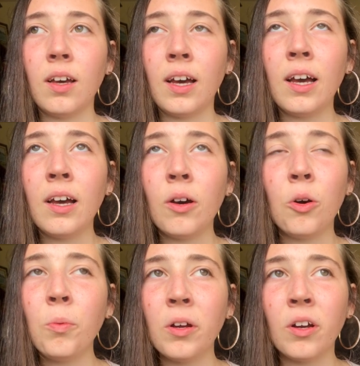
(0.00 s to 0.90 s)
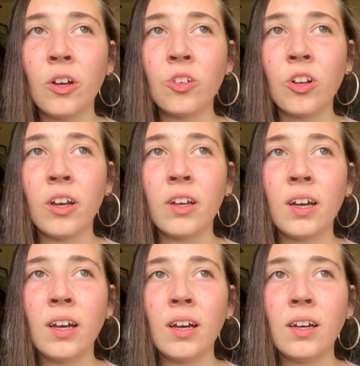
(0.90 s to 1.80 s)
uh, oh my gosh, like
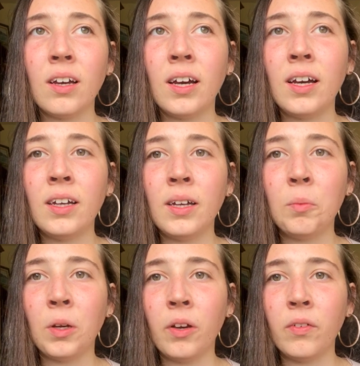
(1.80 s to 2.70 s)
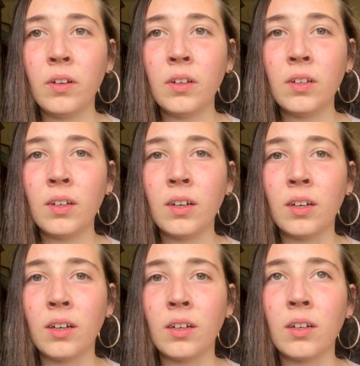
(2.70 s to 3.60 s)
I am having
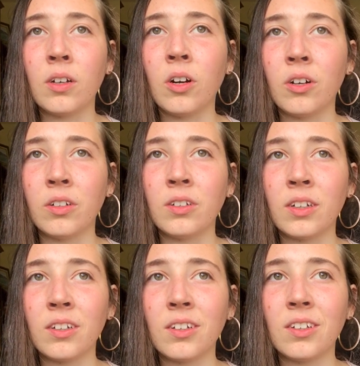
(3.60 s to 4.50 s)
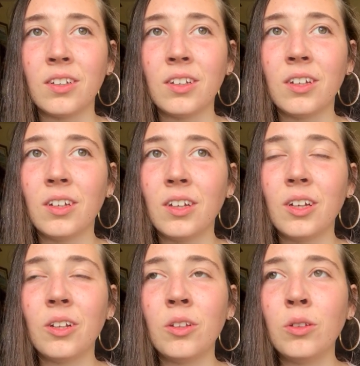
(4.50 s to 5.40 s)
a heart attack.
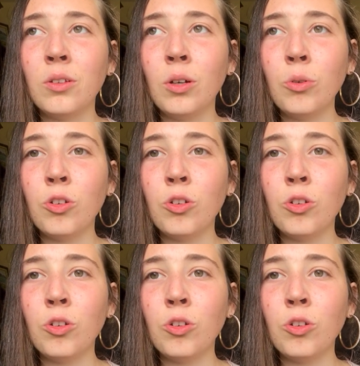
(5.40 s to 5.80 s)
No